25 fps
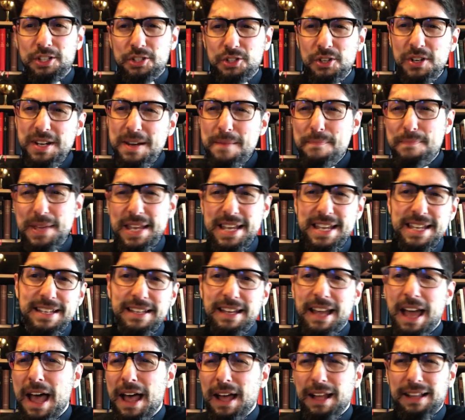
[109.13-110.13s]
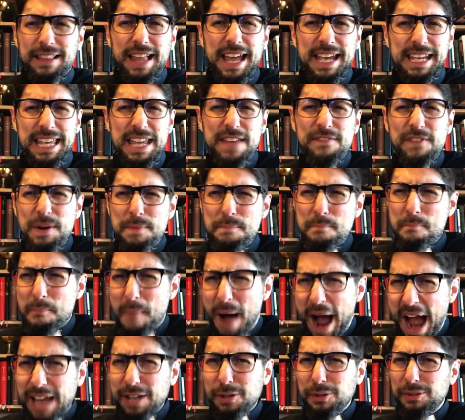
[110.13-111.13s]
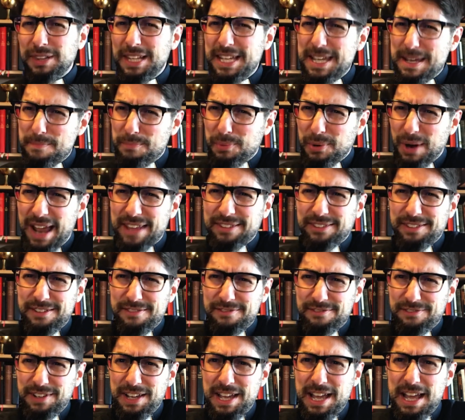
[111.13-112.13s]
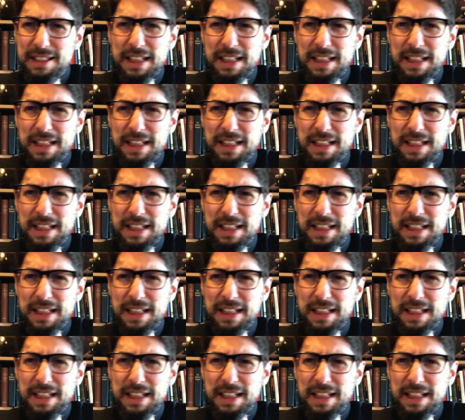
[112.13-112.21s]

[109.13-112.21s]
shouldn't it be like even mildly impressive?